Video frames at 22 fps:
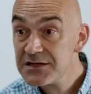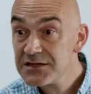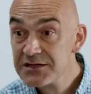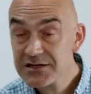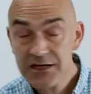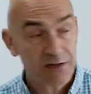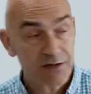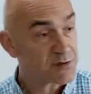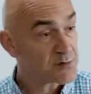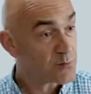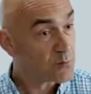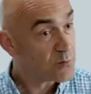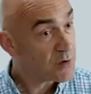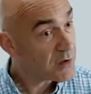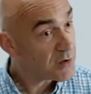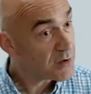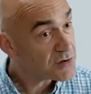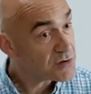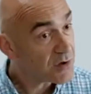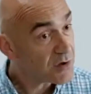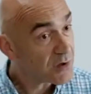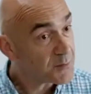dance
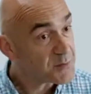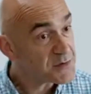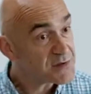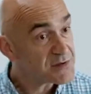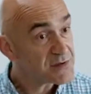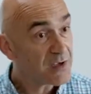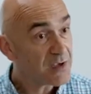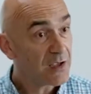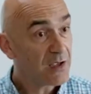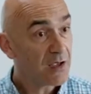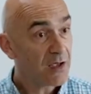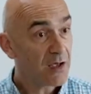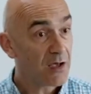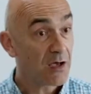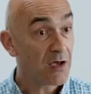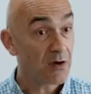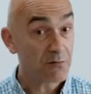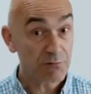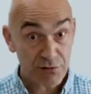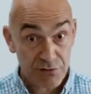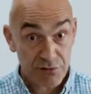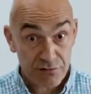workshops, a
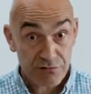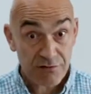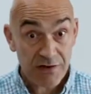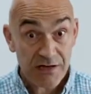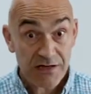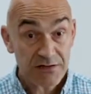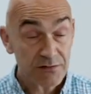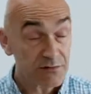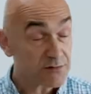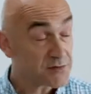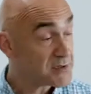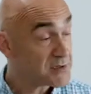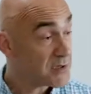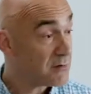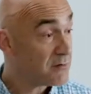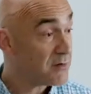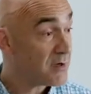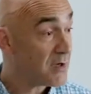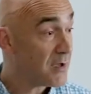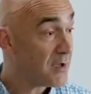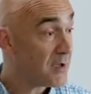retreat also